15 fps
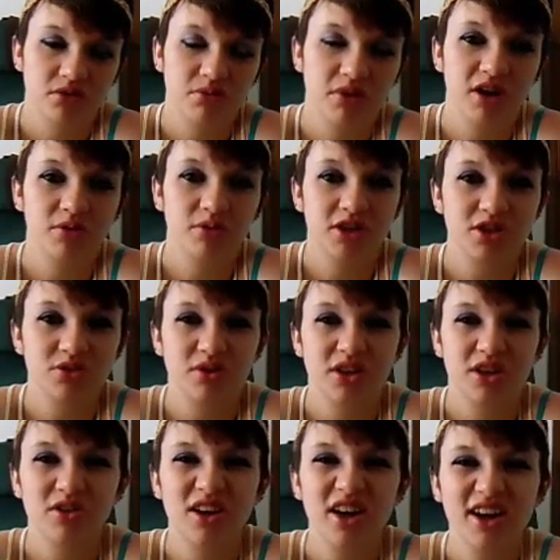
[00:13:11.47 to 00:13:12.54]
no matter which
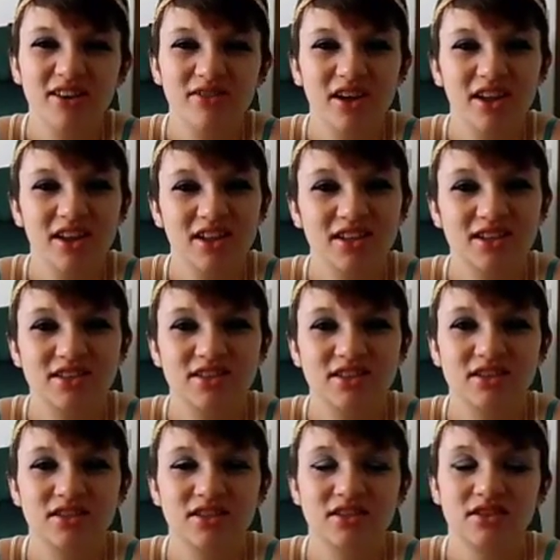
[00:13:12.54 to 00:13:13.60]
one, you kind of at
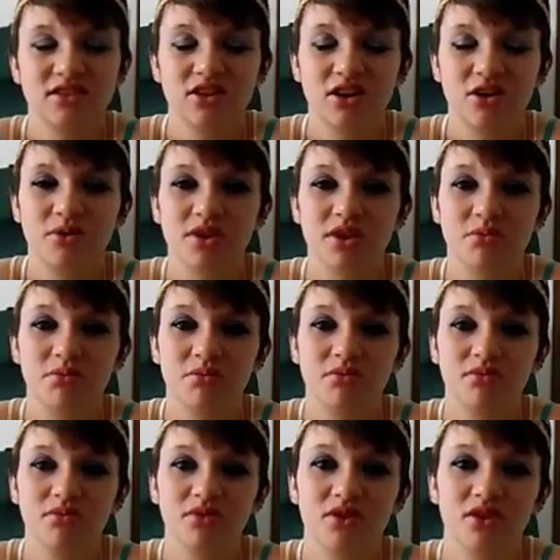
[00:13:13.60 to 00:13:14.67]
least know what they